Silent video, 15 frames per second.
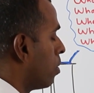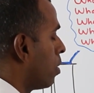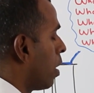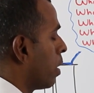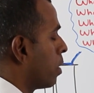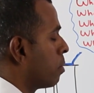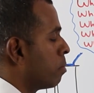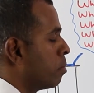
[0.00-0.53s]

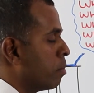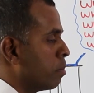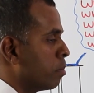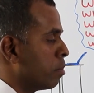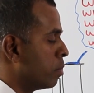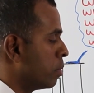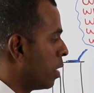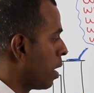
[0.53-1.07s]
like
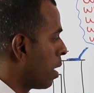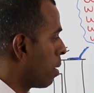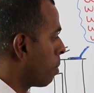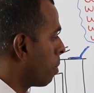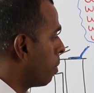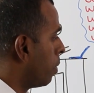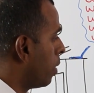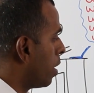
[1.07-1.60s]

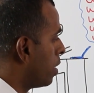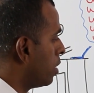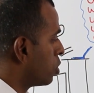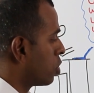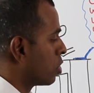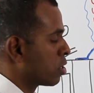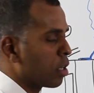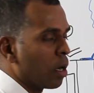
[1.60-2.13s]
their
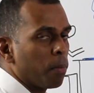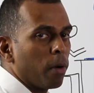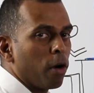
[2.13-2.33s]
decisions are